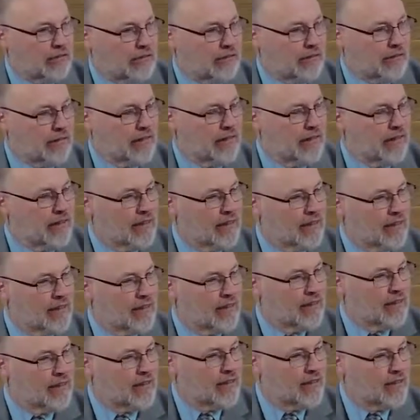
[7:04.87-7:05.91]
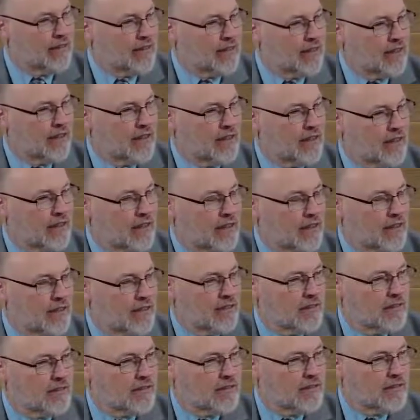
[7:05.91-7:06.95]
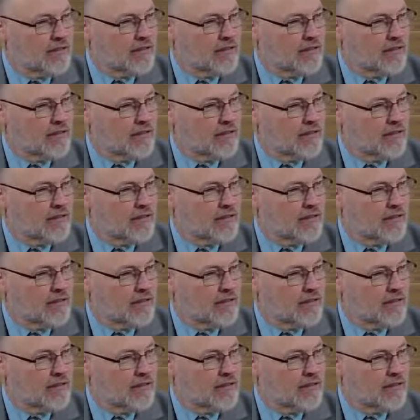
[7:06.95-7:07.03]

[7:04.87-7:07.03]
No one is speaking in this clip.